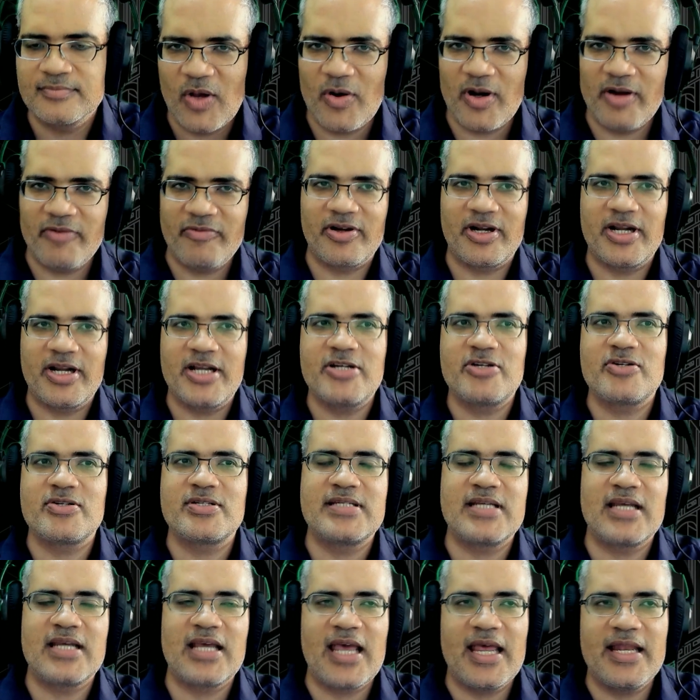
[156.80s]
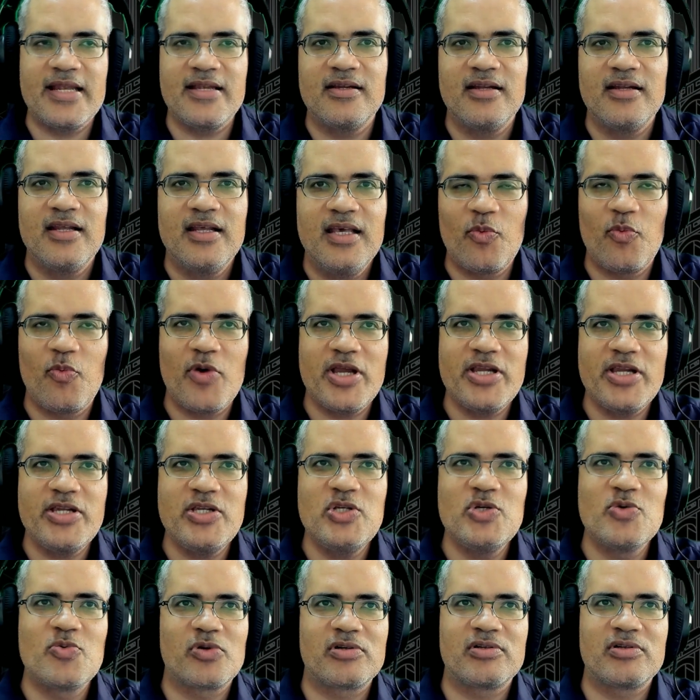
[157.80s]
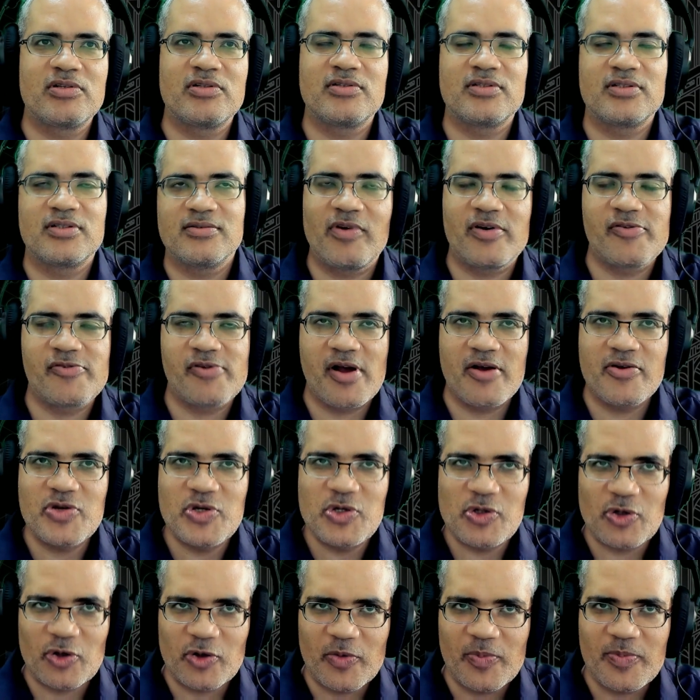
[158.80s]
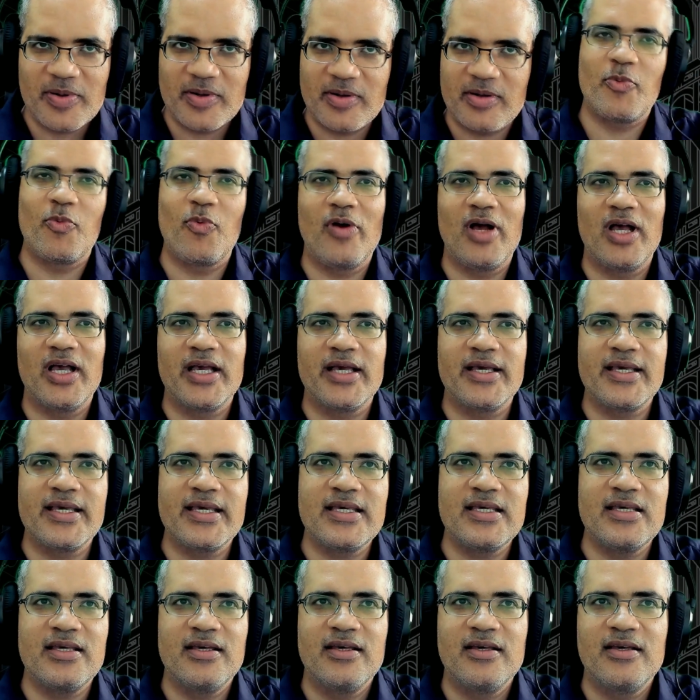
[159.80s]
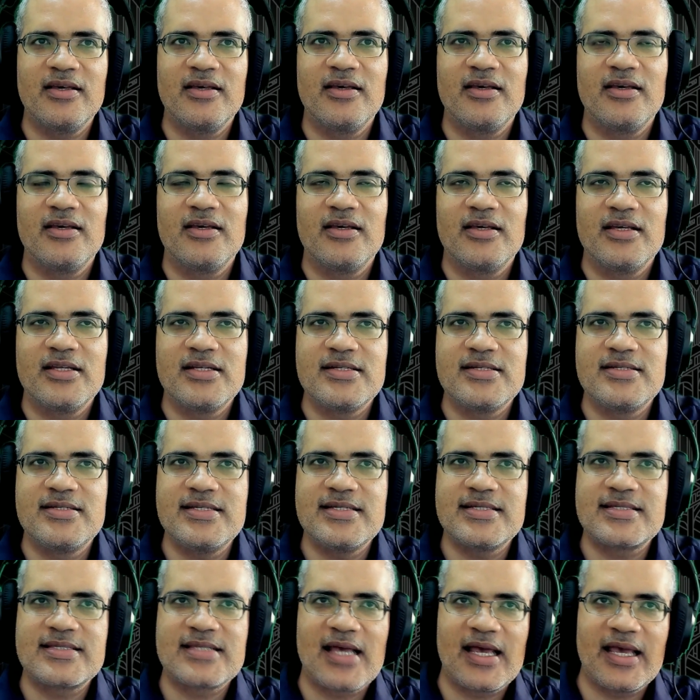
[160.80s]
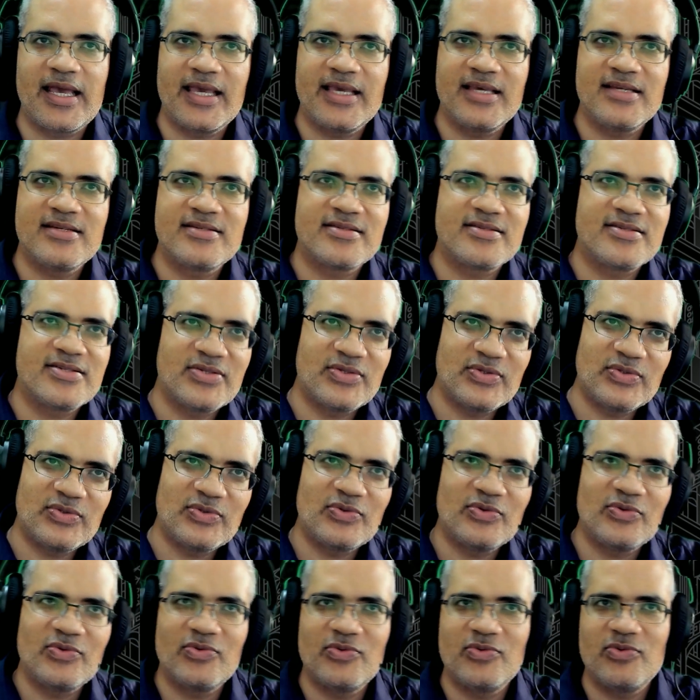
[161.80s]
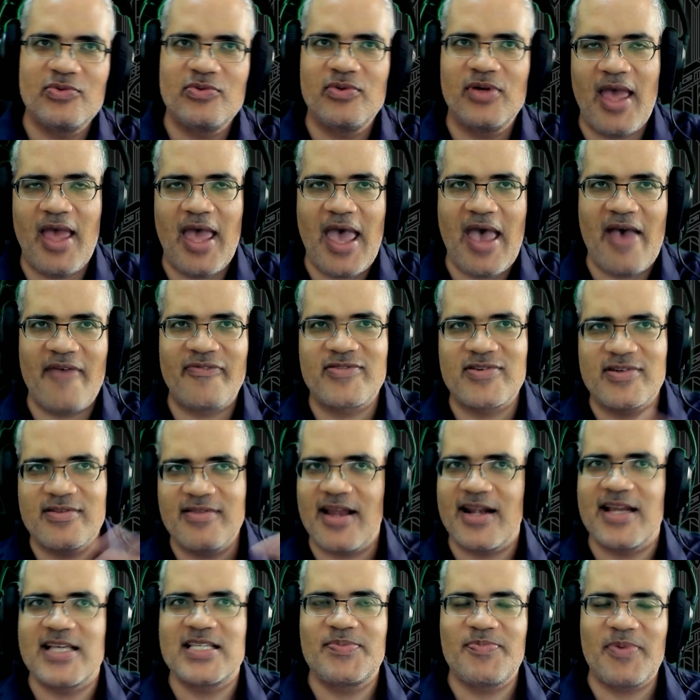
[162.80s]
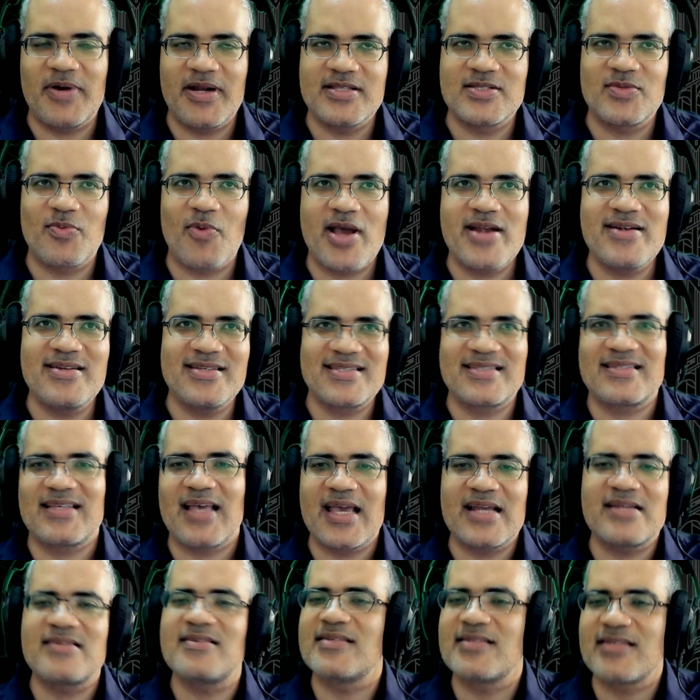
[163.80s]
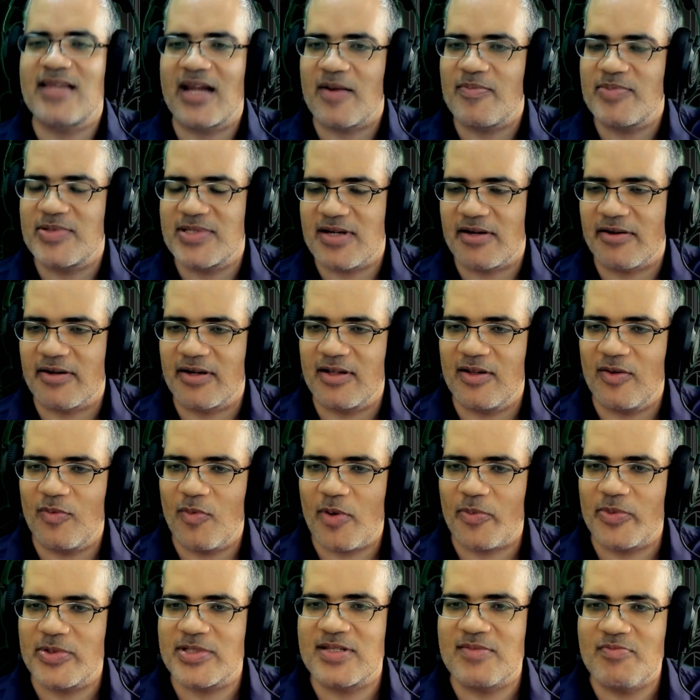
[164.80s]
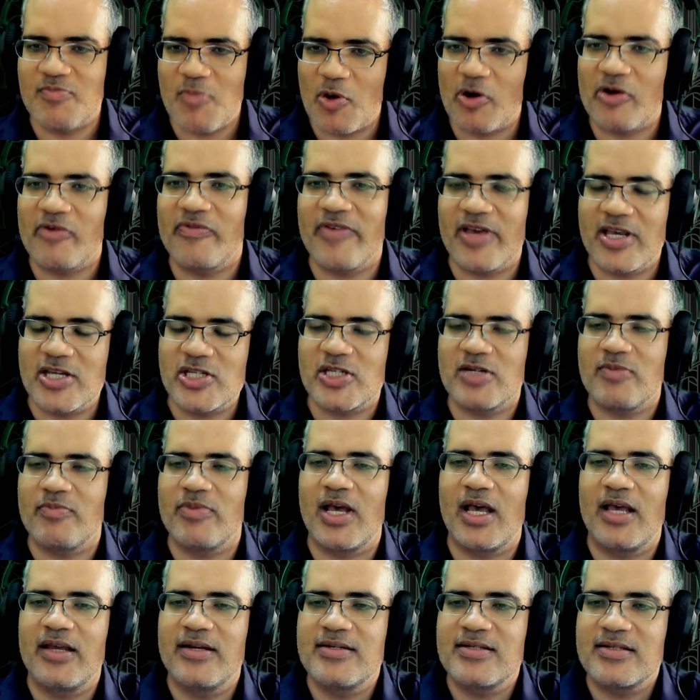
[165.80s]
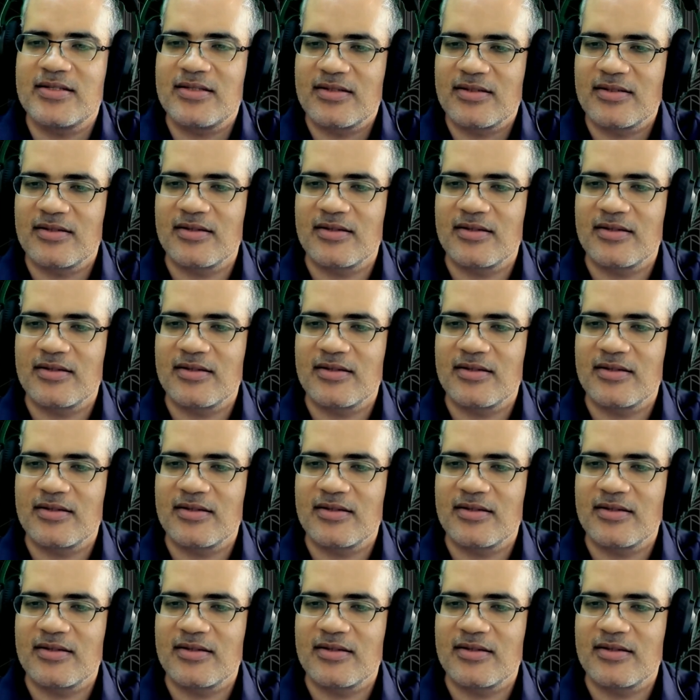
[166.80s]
Right, very interesting. And when you were around Europe, why decide to, after that experience, why decide to set up Seracle? What was the motivation behind it?